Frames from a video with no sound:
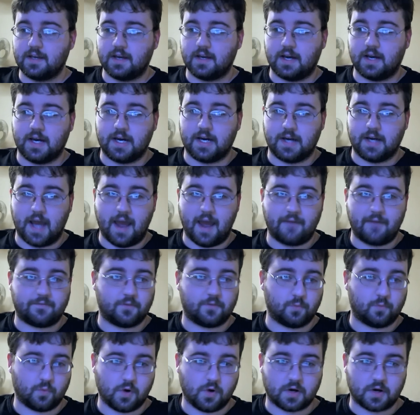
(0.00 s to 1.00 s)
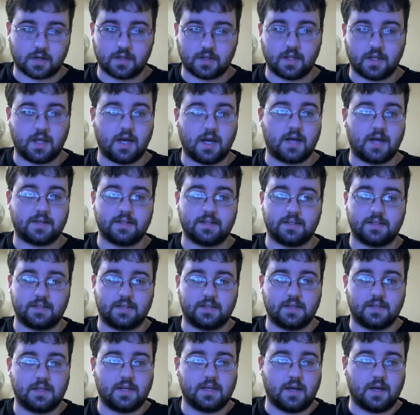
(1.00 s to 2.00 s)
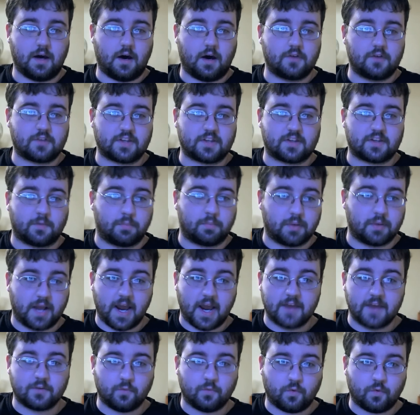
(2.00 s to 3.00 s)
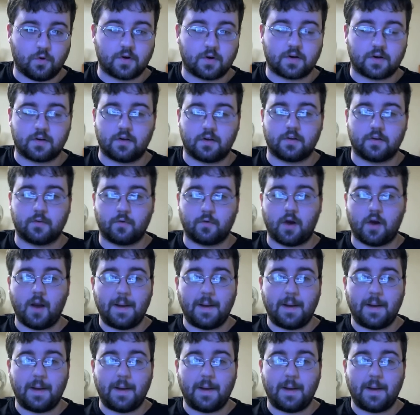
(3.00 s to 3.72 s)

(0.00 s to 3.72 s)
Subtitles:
Having to work a lot, and also got some plans I'm working on as well.